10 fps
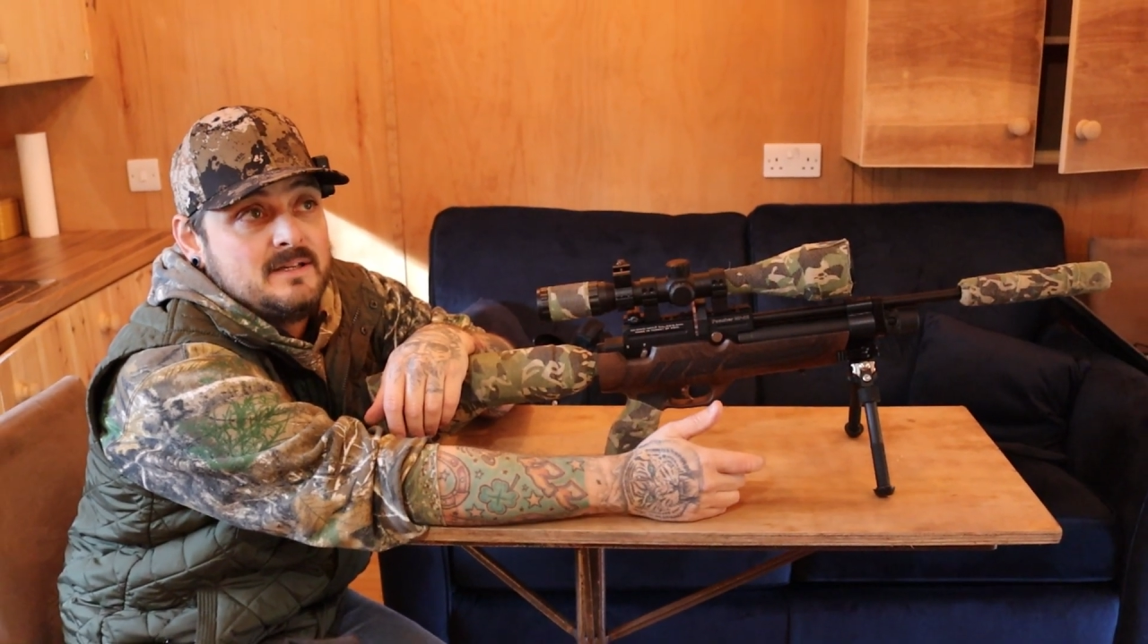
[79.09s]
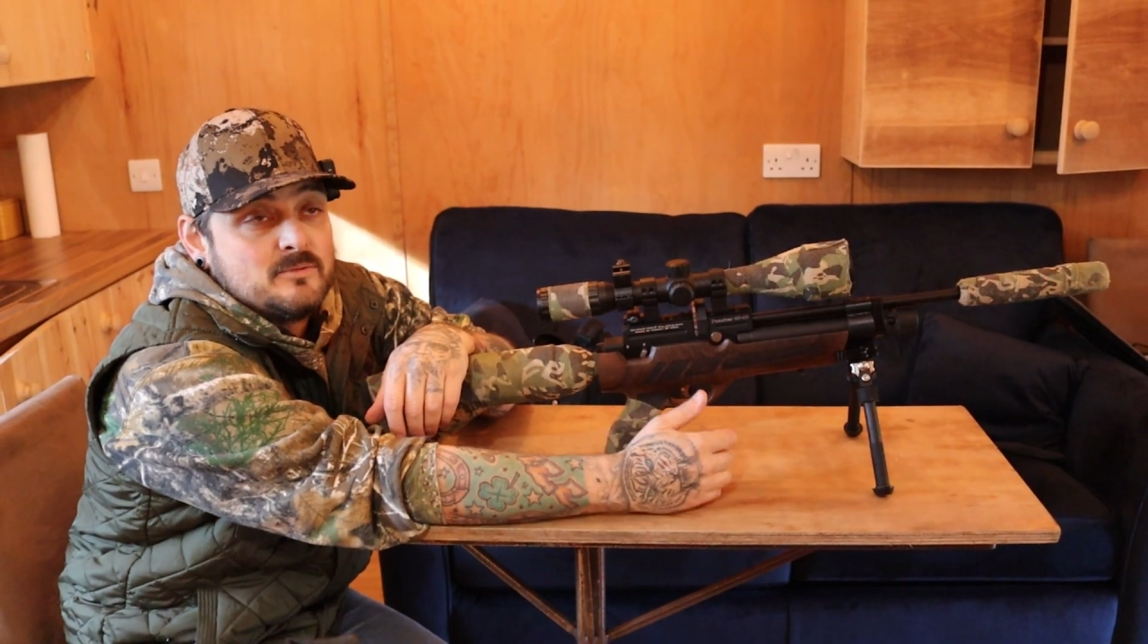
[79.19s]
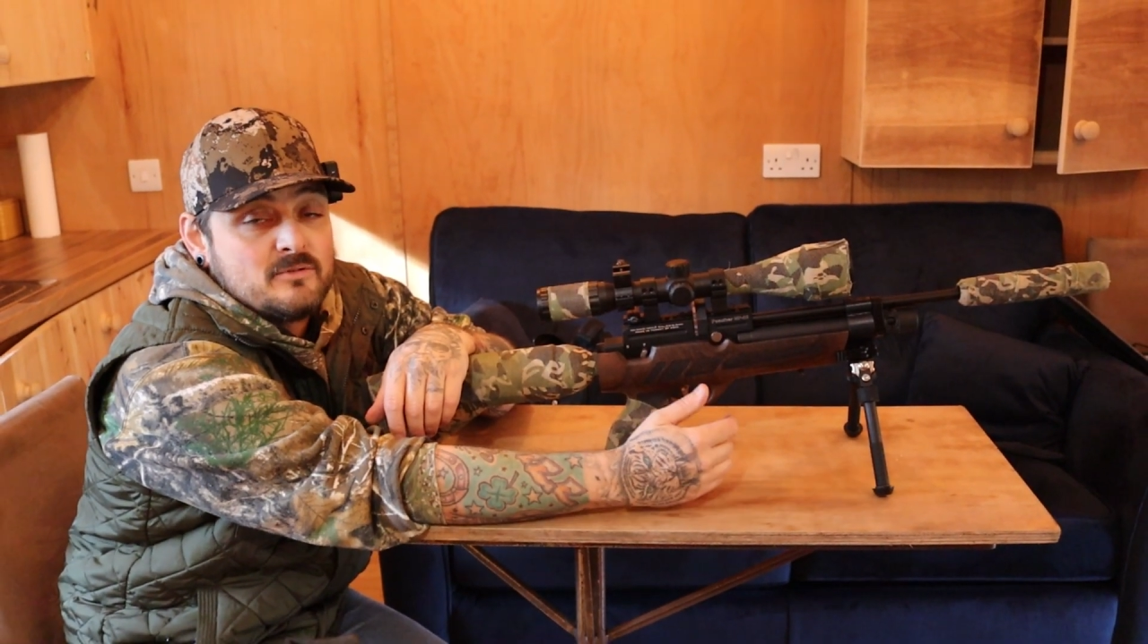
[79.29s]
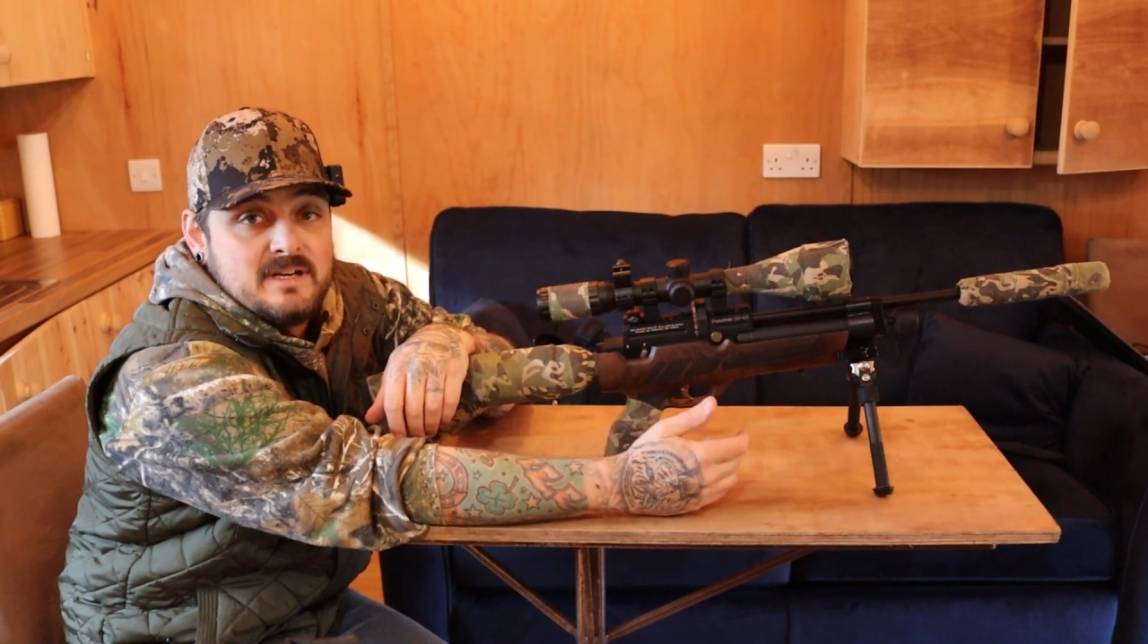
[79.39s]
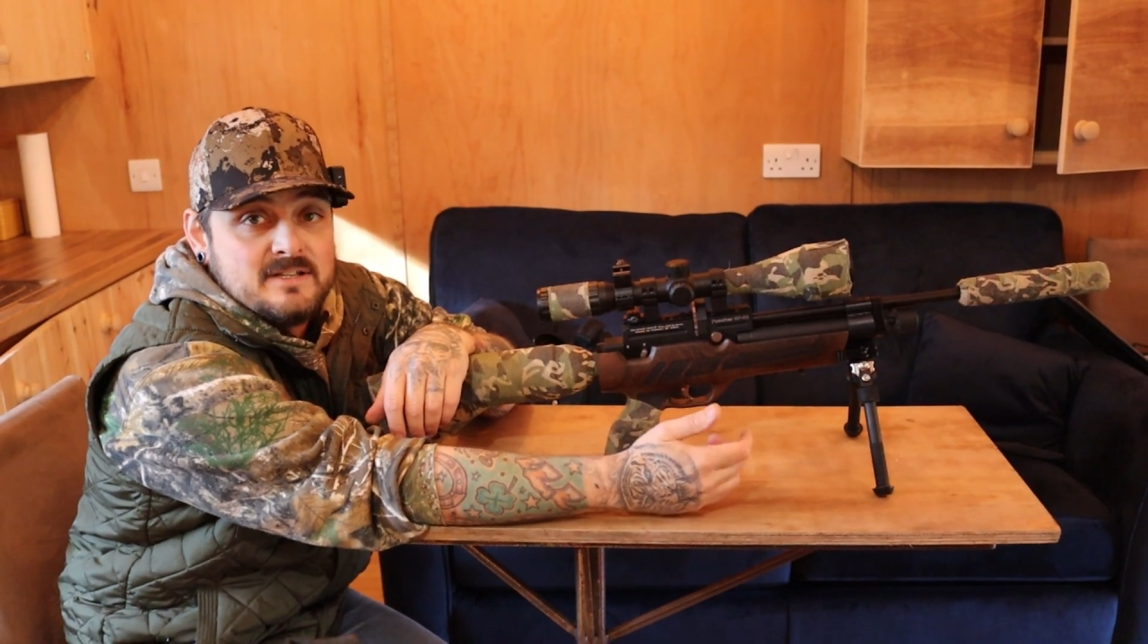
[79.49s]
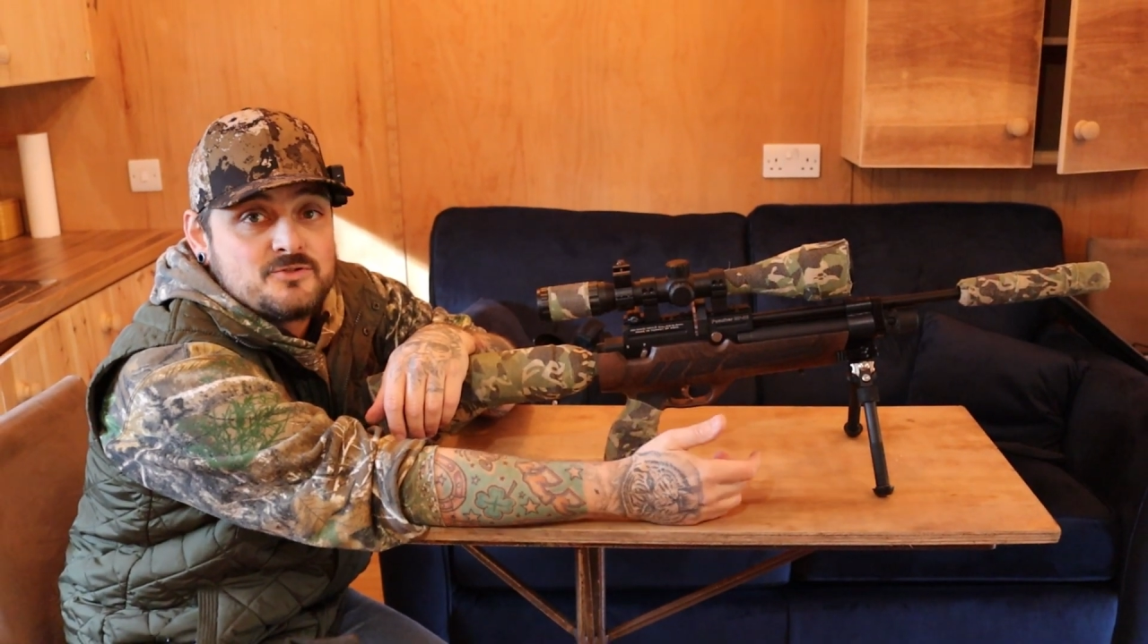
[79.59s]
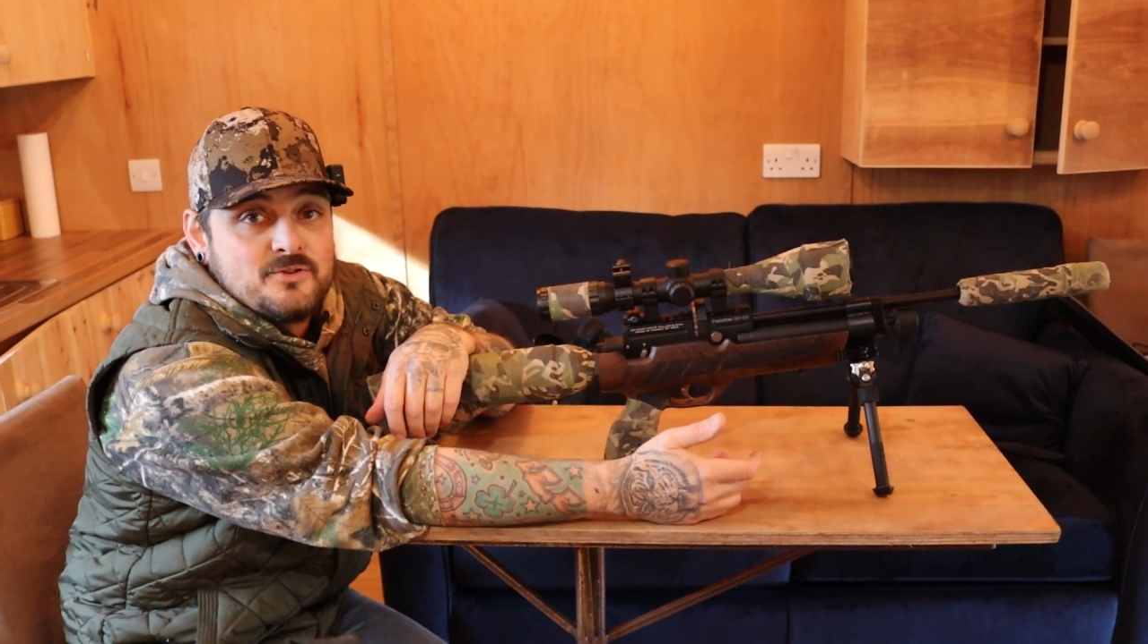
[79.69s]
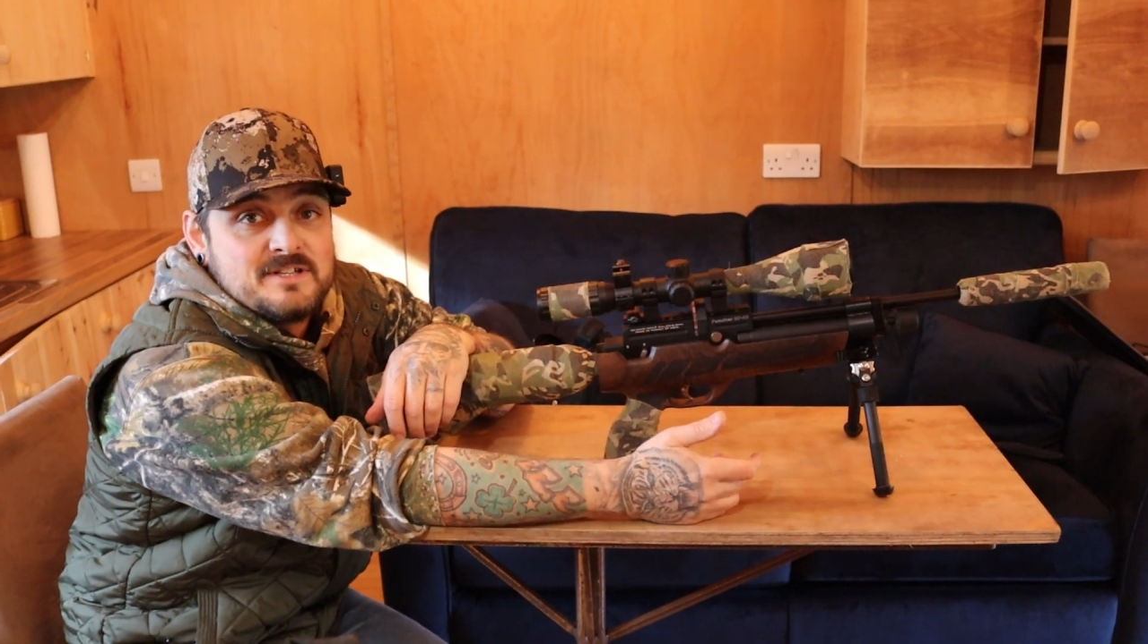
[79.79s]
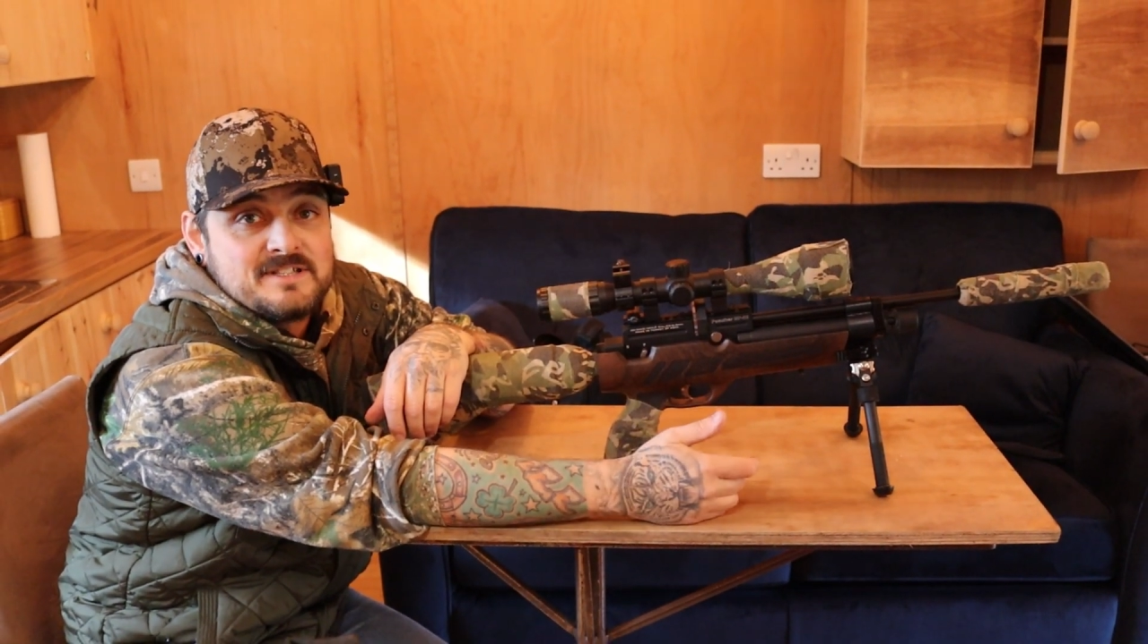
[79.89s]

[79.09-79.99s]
the more I need to try